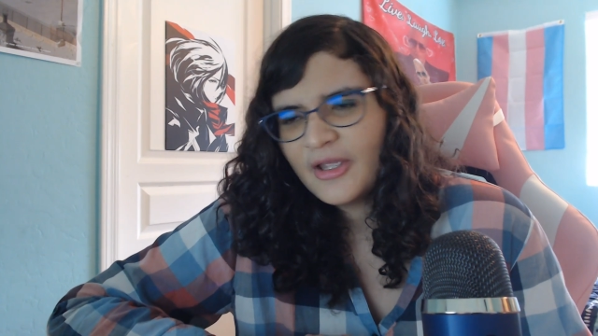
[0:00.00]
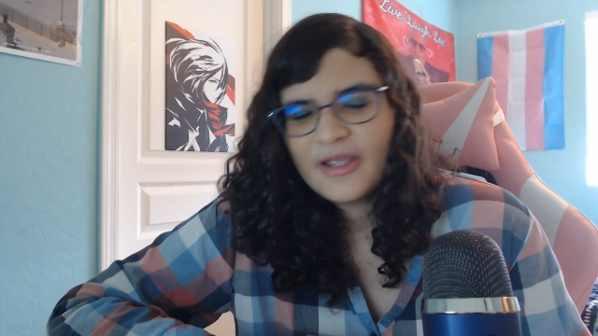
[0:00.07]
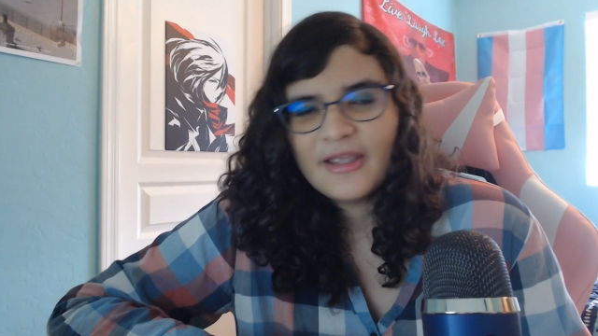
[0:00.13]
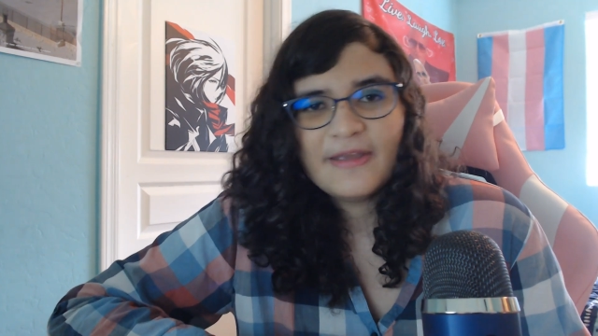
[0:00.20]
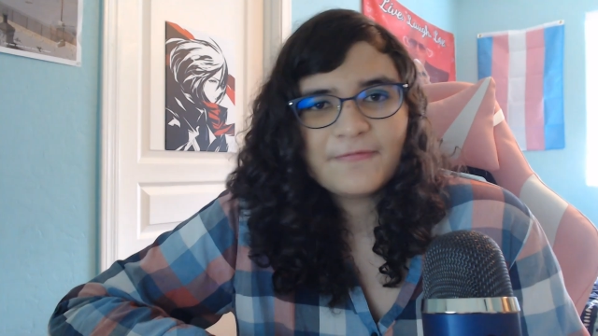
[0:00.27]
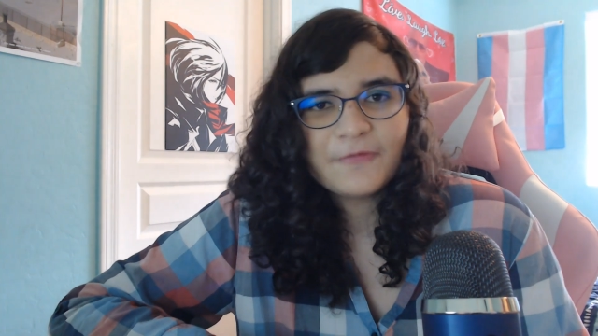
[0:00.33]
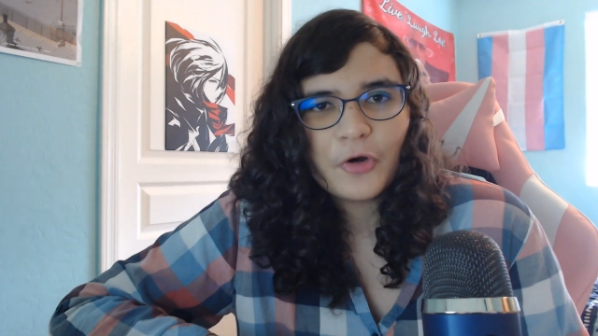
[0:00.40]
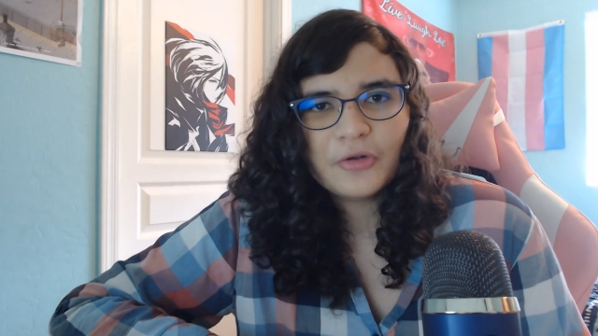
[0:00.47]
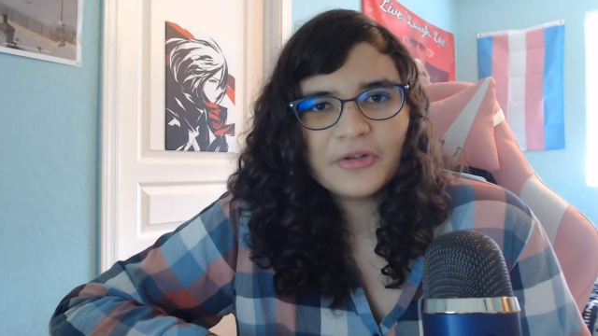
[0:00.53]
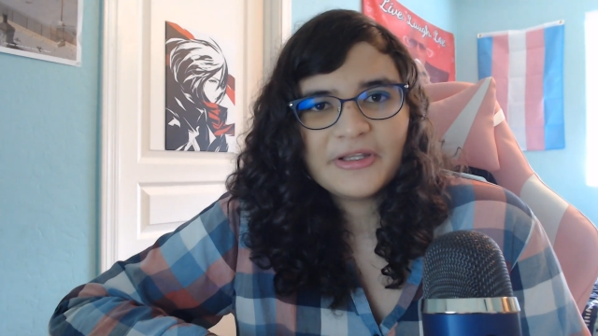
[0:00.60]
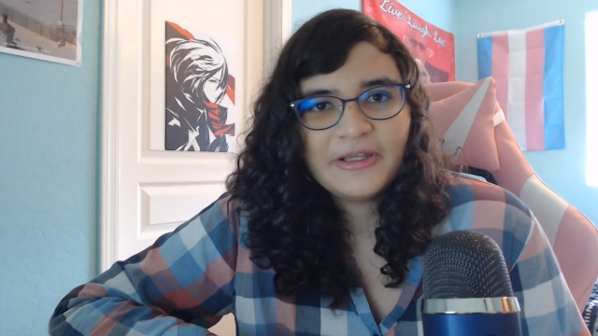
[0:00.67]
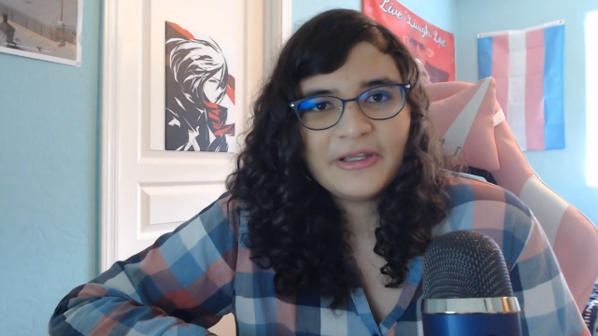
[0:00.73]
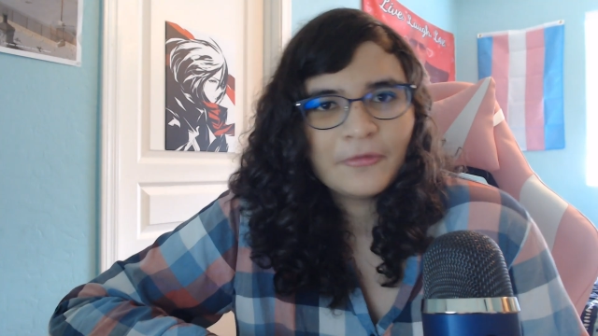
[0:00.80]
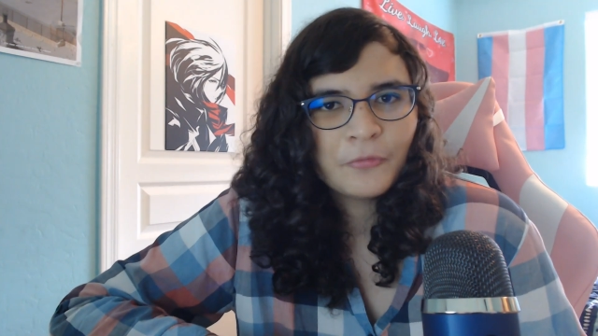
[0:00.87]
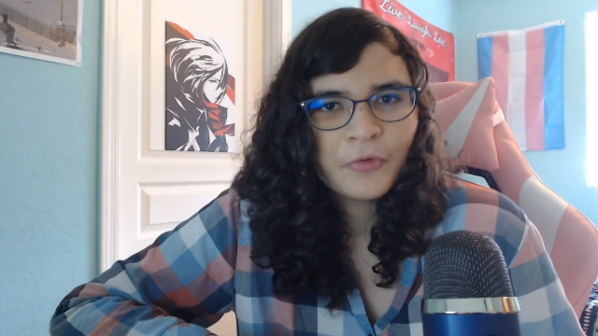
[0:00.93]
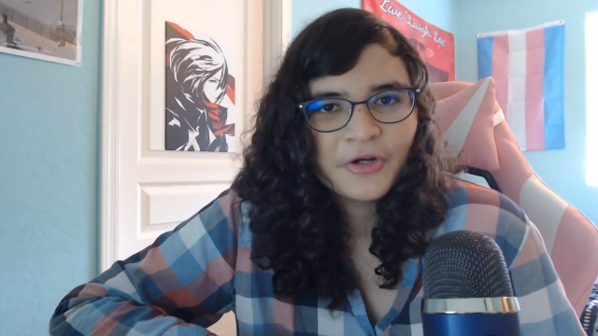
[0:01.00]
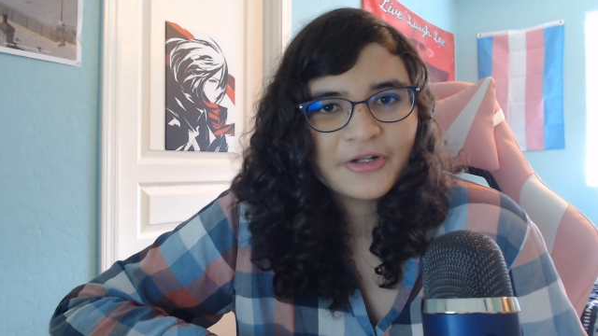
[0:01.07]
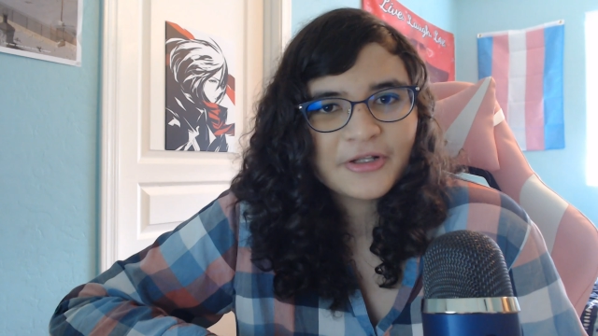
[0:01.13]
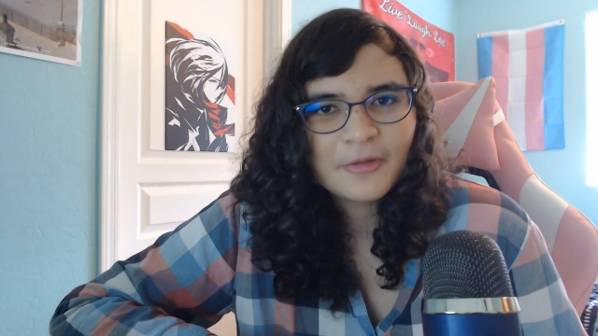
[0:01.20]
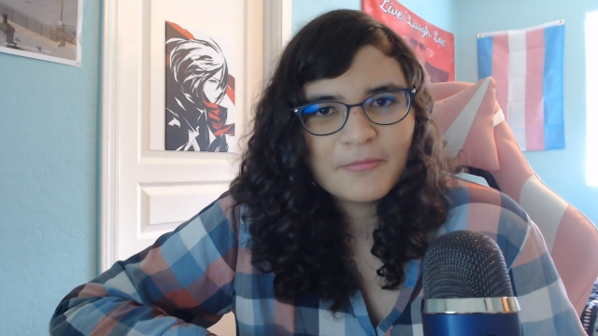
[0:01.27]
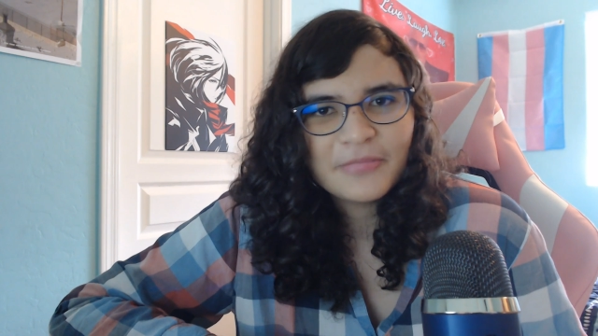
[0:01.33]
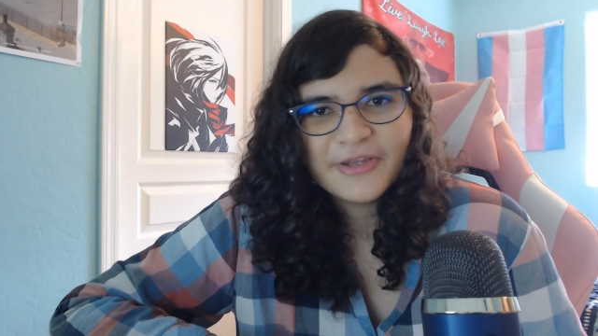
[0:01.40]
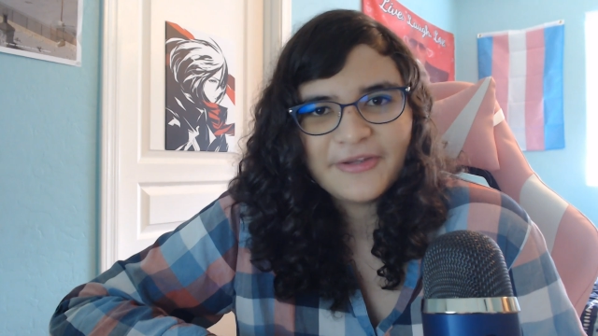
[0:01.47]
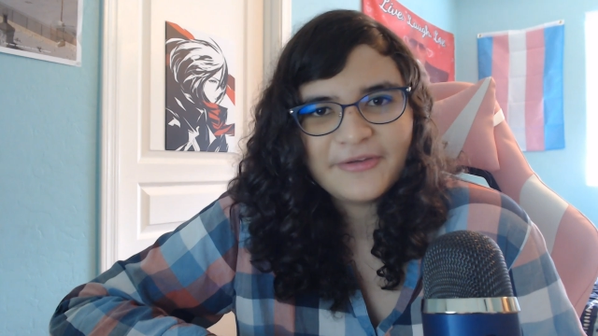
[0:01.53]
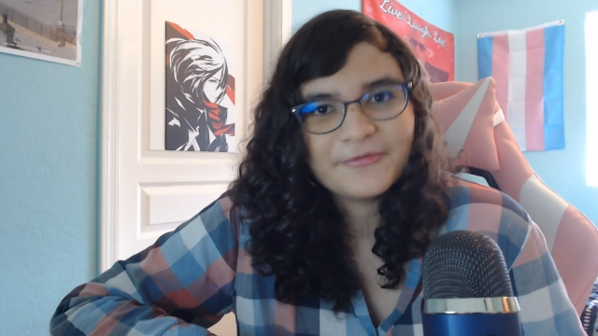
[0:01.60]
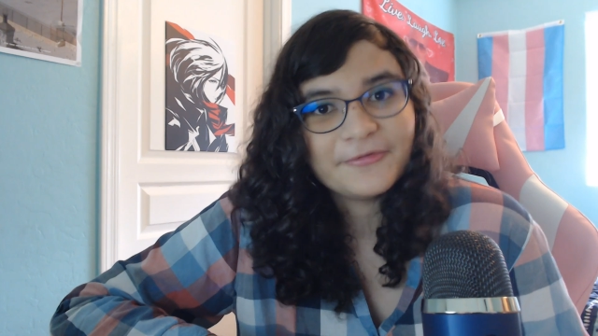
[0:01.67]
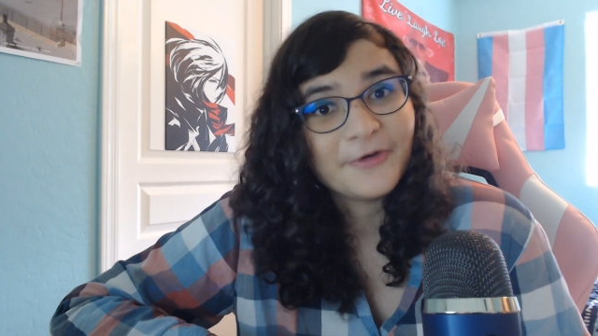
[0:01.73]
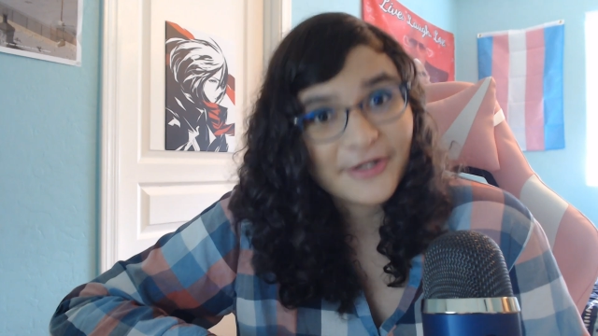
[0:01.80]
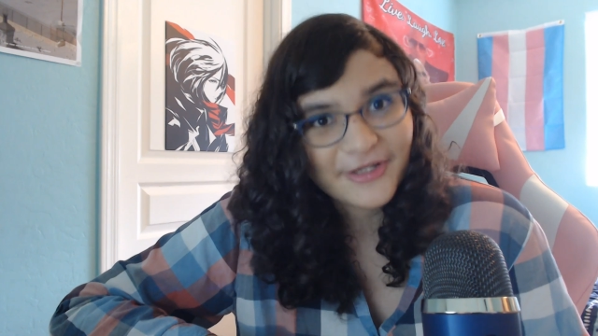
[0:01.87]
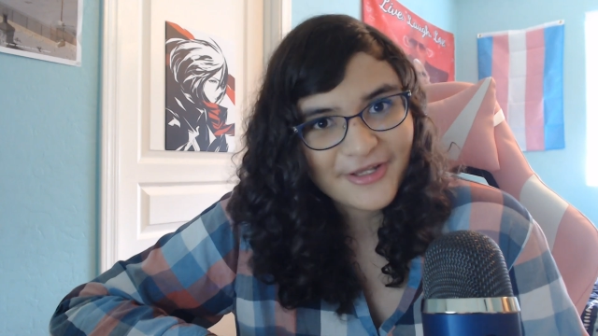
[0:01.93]
If only it weren't complete
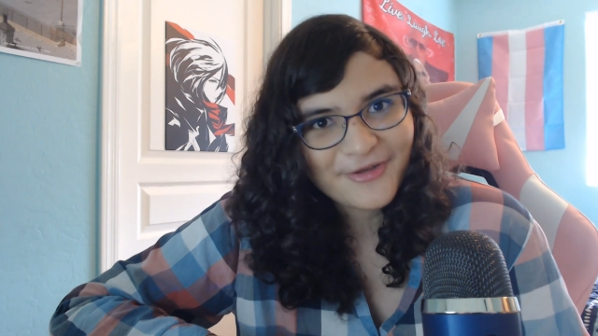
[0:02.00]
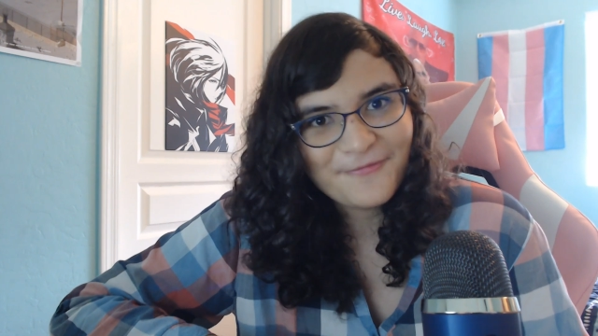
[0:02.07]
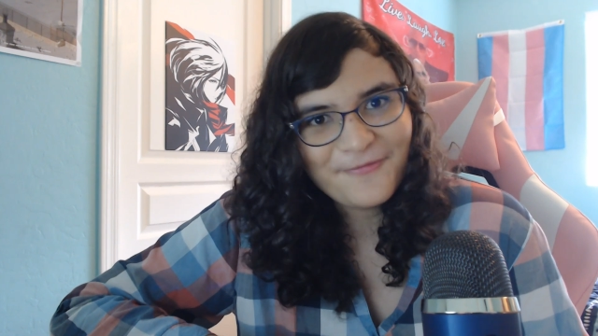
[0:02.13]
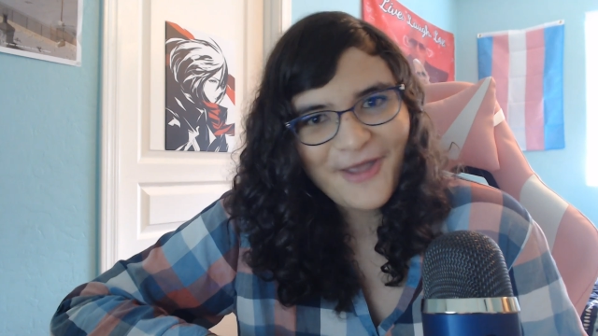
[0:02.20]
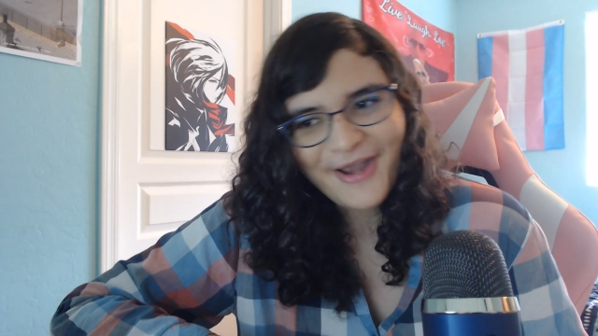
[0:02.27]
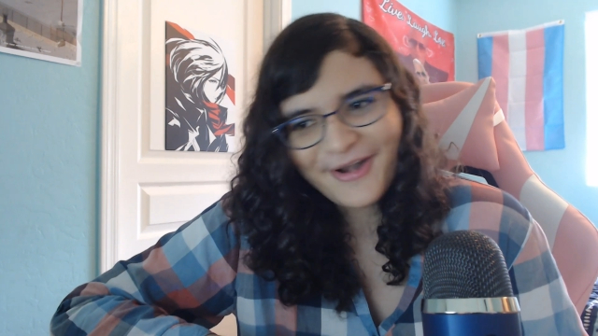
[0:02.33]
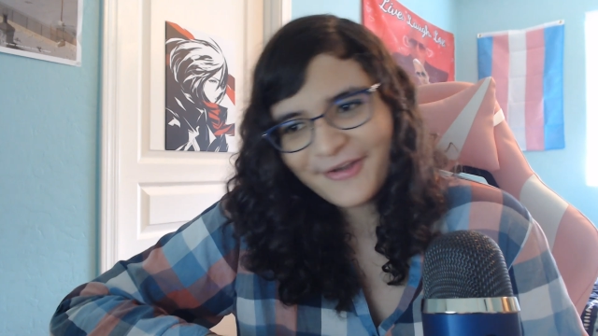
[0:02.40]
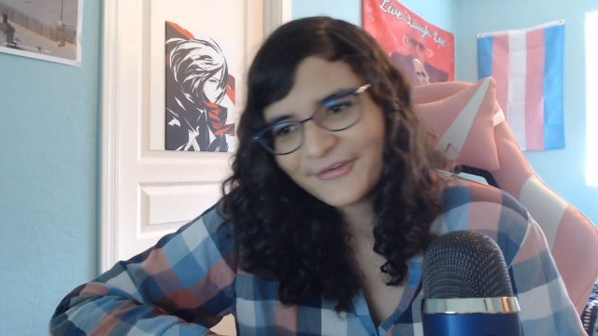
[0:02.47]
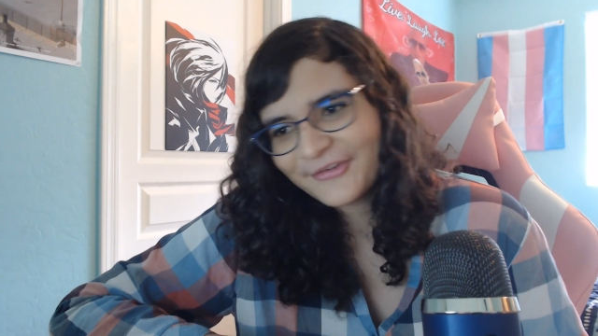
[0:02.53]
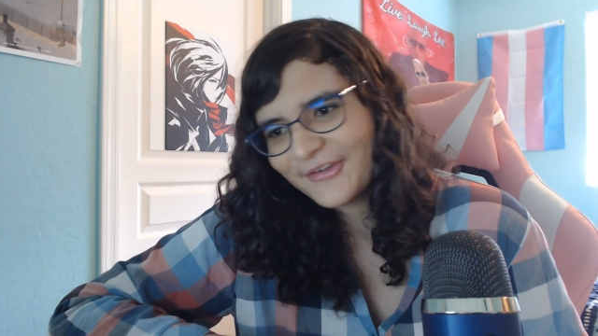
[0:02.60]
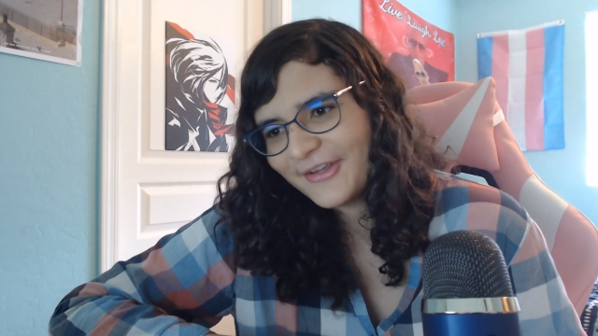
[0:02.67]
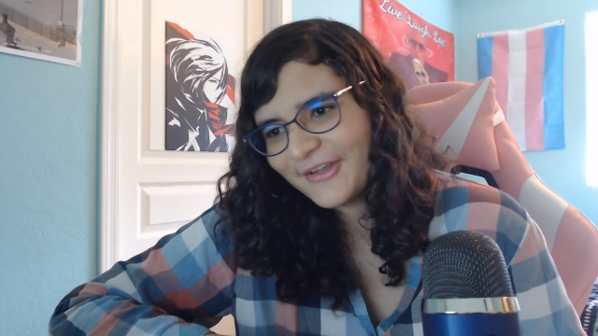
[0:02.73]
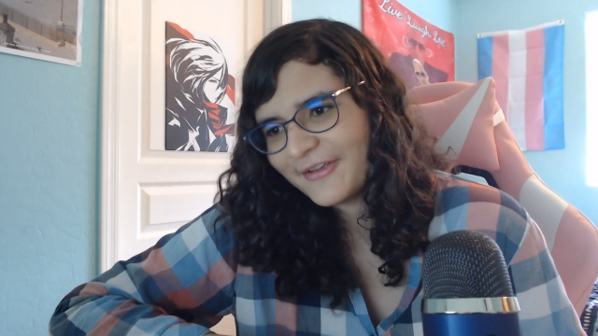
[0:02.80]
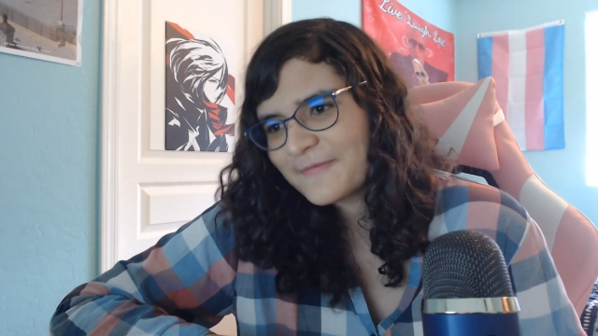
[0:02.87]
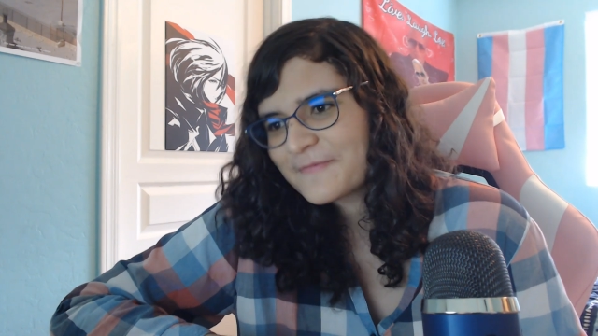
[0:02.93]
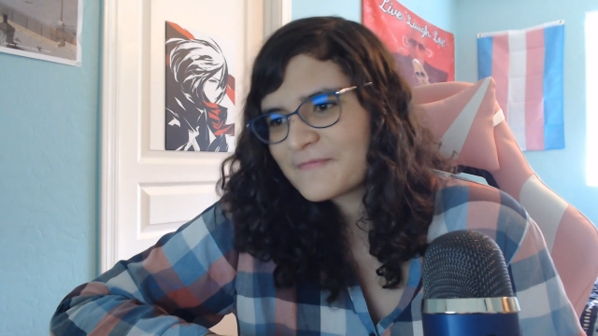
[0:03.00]
fucking fantasy.